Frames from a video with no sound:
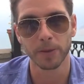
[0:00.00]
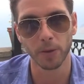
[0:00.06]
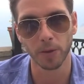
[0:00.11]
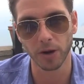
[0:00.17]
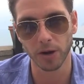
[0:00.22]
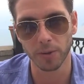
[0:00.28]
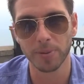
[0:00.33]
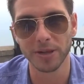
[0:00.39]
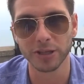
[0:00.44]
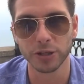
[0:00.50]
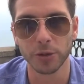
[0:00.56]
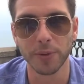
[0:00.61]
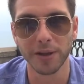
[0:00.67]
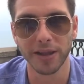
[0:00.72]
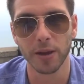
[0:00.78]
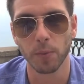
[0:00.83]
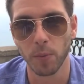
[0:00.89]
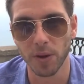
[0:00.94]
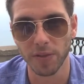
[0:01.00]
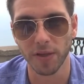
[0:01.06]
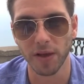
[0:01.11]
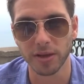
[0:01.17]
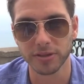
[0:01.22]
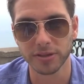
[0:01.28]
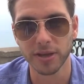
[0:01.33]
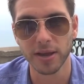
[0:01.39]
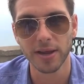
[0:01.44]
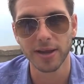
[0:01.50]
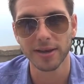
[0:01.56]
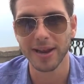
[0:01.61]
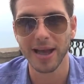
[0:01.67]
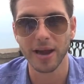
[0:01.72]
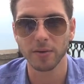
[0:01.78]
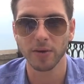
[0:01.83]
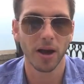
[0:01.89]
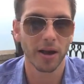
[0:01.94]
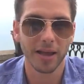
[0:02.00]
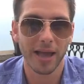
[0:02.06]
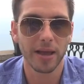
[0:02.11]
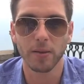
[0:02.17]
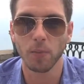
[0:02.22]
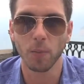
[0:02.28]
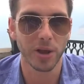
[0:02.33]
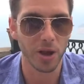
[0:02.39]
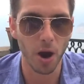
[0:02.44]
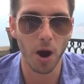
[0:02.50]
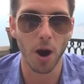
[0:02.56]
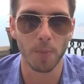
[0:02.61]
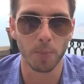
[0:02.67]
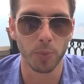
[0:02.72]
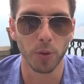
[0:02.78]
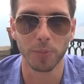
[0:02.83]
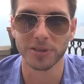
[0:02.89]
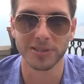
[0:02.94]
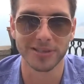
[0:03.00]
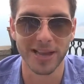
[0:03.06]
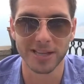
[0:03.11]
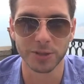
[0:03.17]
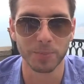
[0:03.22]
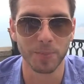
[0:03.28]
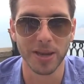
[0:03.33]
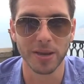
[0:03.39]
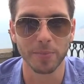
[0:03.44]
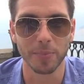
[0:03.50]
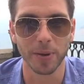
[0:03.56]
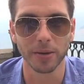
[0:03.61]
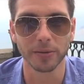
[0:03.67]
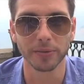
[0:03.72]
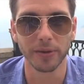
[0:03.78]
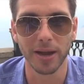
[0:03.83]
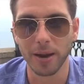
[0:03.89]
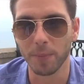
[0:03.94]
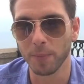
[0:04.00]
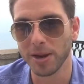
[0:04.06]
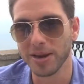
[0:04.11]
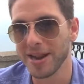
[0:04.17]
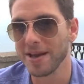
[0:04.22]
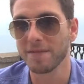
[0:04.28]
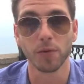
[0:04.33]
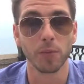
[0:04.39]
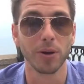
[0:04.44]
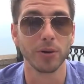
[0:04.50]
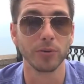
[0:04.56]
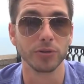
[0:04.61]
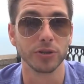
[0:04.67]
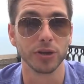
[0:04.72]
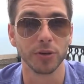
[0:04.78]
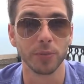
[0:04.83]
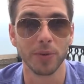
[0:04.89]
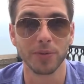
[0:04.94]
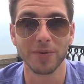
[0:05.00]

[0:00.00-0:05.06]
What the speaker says: You're going to be doing it with us. Now, okay, we can't promise that speedboat, and we never will do.